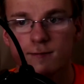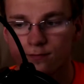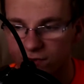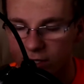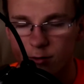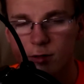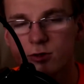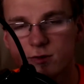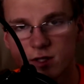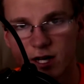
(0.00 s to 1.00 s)
Their new
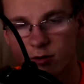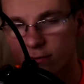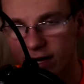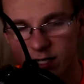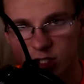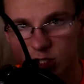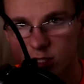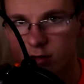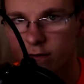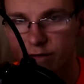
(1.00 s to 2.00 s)
general
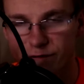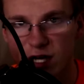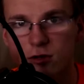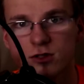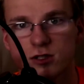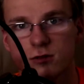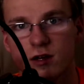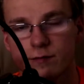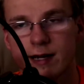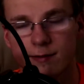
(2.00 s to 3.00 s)
manager failed to
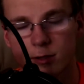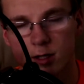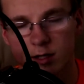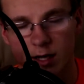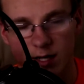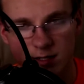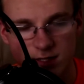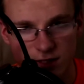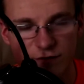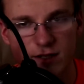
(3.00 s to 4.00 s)
give Babcock a
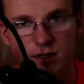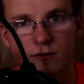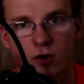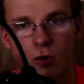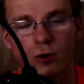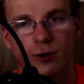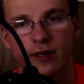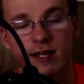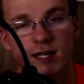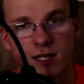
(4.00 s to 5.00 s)
defensive core
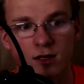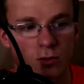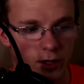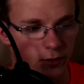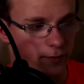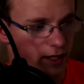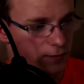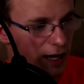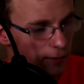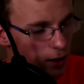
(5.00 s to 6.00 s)
that he could work with, because
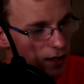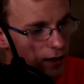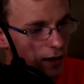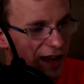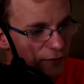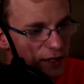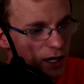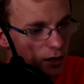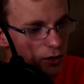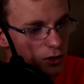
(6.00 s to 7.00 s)
Babcock and every
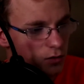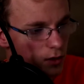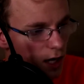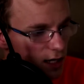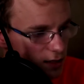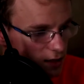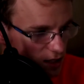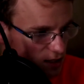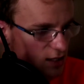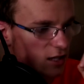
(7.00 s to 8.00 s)
other
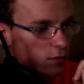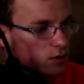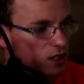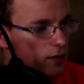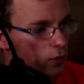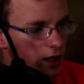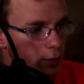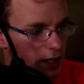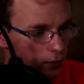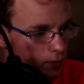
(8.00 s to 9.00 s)
successful team when
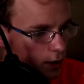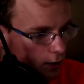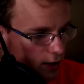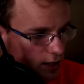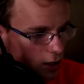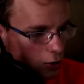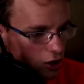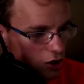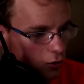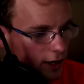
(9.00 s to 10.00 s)
he coached
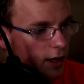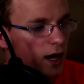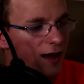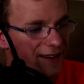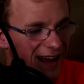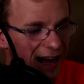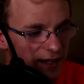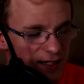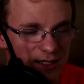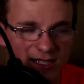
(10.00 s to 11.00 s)
Detroit, they had
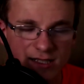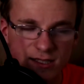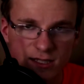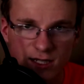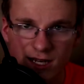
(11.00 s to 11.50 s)
a decent